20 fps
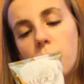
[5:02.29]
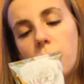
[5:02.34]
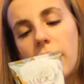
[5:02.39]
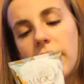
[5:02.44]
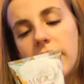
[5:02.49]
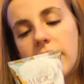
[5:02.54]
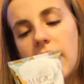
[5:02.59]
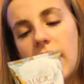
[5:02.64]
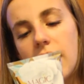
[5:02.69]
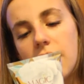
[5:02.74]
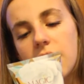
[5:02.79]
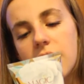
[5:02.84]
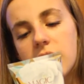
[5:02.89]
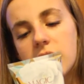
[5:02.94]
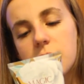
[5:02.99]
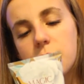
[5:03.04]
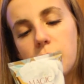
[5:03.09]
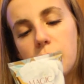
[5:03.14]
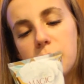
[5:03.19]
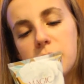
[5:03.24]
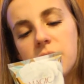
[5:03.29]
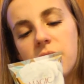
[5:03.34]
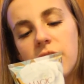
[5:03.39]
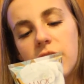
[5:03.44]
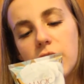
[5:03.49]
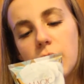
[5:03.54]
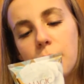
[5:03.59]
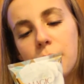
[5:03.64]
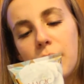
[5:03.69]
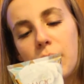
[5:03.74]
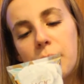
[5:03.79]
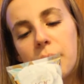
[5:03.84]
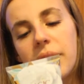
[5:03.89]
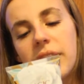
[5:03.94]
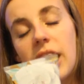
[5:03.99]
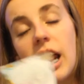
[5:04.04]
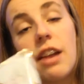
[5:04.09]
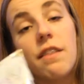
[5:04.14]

white iris, whipped vanilla bourbon,